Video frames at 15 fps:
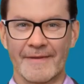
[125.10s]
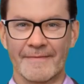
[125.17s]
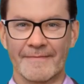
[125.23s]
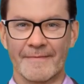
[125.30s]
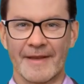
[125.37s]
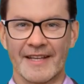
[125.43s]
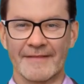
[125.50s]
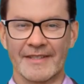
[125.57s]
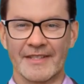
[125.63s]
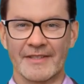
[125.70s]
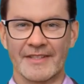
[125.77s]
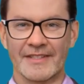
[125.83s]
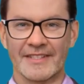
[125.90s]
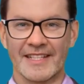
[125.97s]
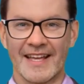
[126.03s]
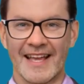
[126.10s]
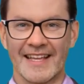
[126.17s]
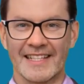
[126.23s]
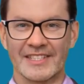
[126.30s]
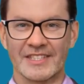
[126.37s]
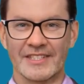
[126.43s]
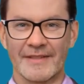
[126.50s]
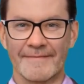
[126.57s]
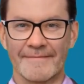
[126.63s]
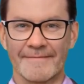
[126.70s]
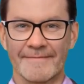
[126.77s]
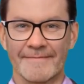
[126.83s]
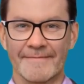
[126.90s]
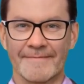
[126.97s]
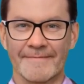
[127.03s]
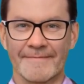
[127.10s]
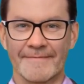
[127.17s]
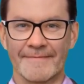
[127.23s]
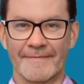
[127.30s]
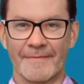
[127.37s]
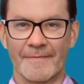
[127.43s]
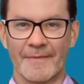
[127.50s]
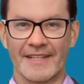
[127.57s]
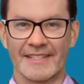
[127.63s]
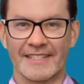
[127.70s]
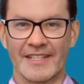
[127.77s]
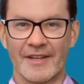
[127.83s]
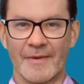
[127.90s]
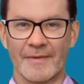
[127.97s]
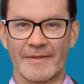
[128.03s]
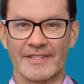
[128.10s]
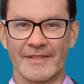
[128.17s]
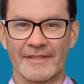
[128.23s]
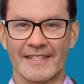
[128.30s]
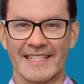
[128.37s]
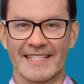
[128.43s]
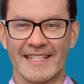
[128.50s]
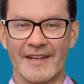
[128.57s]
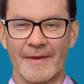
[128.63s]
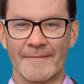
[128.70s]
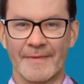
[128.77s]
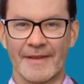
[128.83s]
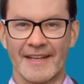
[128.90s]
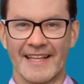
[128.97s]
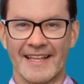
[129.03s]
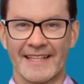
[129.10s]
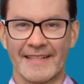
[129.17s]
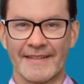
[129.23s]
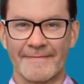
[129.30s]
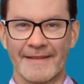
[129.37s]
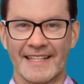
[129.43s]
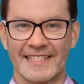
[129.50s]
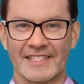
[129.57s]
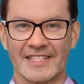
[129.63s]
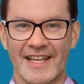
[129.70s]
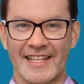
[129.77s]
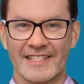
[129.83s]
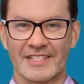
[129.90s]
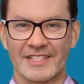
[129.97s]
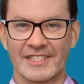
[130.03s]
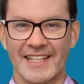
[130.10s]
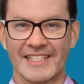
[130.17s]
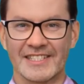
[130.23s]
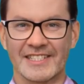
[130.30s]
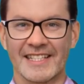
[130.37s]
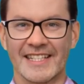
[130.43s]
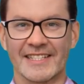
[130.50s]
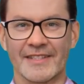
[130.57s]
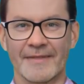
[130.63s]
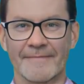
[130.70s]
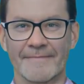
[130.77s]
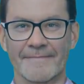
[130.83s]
Preview your text. Review the video plan and make changes as needed.